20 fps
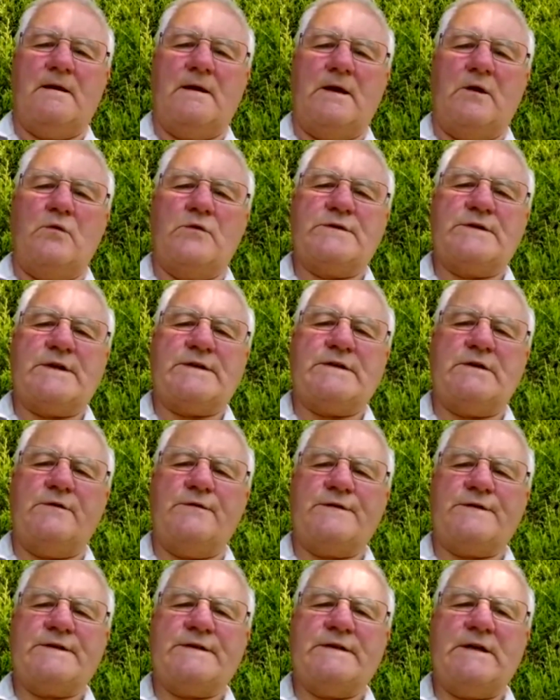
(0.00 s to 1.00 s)
It was a tough
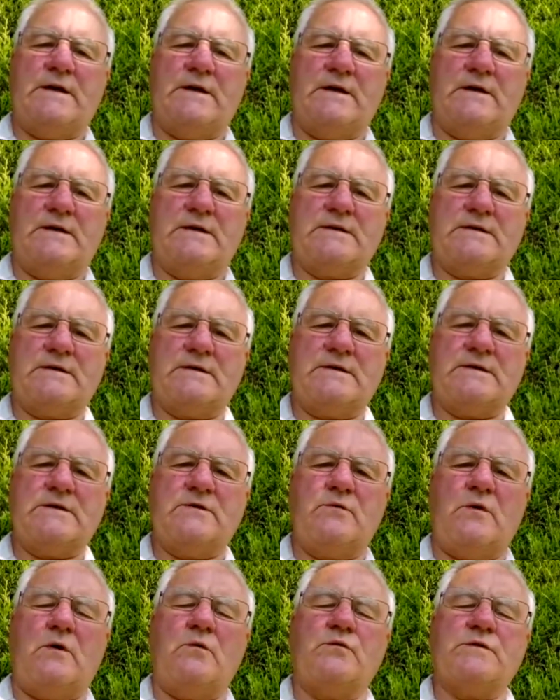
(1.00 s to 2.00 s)
start to
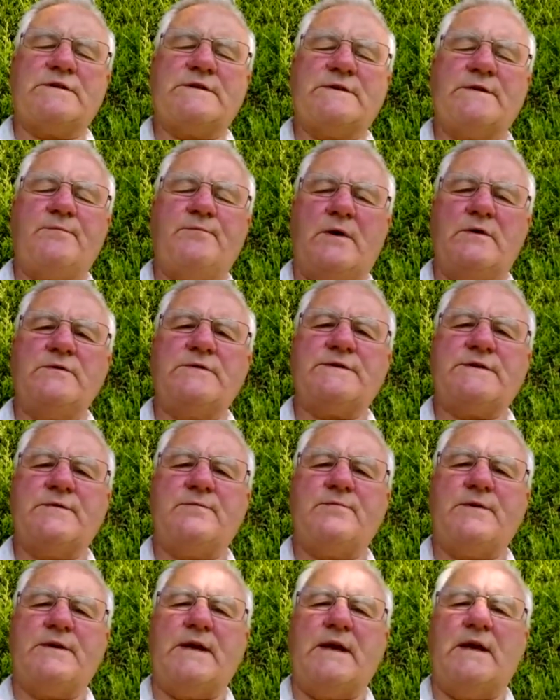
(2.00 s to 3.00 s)
what was supposed to
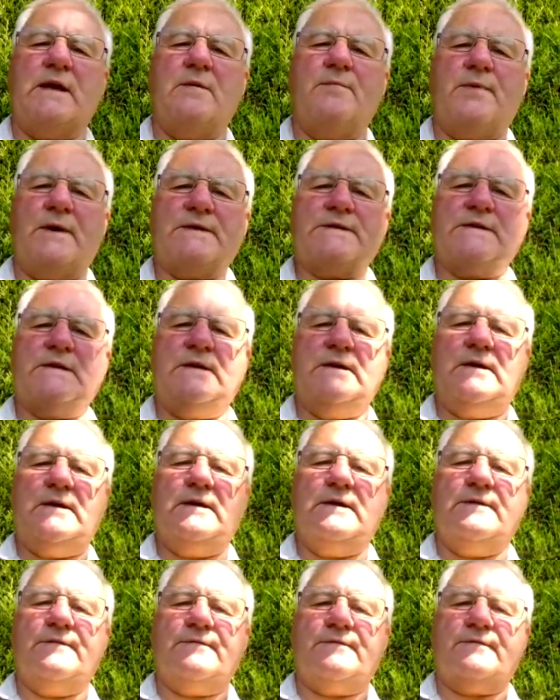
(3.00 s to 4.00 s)
be a better
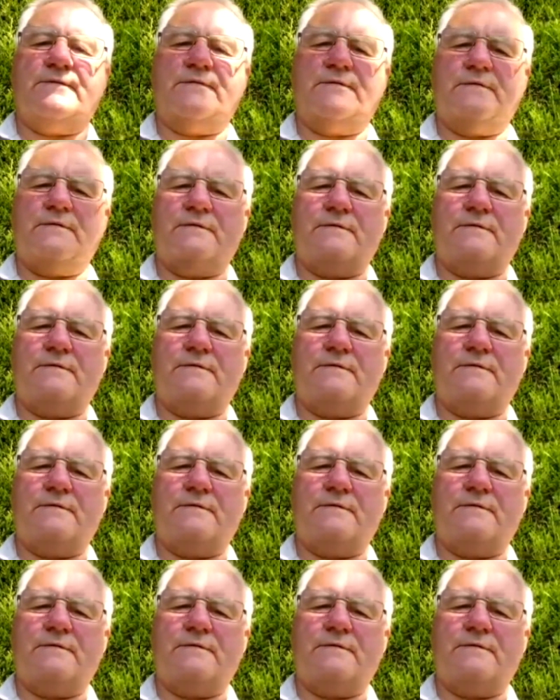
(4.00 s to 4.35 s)
life.